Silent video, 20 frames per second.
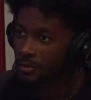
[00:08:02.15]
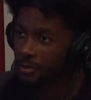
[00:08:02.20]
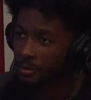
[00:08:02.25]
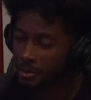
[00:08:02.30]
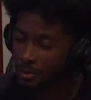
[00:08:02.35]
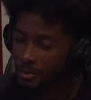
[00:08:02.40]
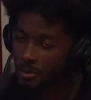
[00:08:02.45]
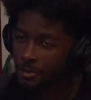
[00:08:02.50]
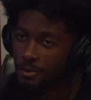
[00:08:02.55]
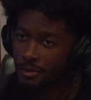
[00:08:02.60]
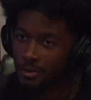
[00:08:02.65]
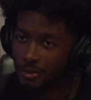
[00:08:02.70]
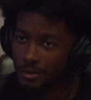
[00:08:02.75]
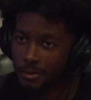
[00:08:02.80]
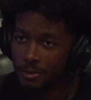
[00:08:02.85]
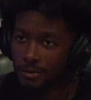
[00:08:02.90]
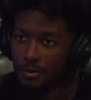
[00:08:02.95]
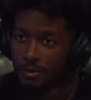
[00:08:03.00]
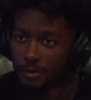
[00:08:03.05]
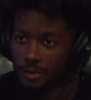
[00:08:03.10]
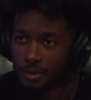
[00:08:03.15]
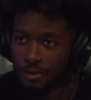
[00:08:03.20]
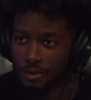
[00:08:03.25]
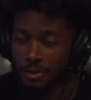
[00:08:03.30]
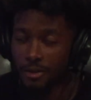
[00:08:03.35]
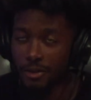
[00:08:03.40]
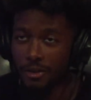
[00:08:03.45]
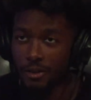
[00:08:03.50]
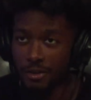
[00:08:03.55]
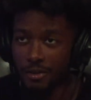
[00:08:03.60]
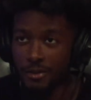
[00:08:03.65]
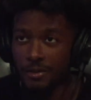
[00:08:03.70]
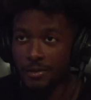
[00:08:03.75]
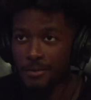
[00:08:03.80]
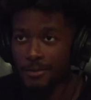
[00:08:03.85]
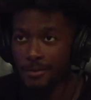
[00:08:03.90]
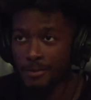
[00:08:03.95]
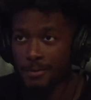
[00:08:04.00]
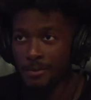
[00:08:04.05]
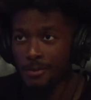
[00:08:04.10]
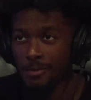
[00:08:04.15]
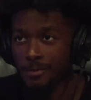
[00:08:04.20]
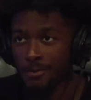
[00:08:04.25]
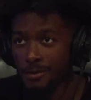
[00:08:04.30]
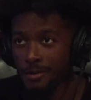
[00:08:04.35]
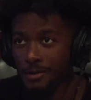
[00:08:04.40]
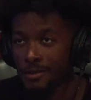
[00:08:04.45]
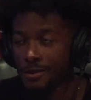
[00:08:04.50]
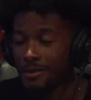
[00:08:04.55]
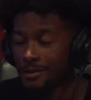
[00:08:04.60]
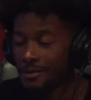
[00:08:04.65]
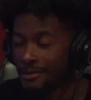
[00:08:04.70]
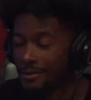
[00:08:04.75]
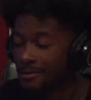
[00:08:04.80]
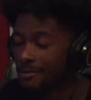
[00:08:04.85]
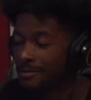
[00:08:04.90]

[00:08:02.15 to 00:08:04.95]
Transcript: right here on Earth, bro. That's the main thing. Yeah.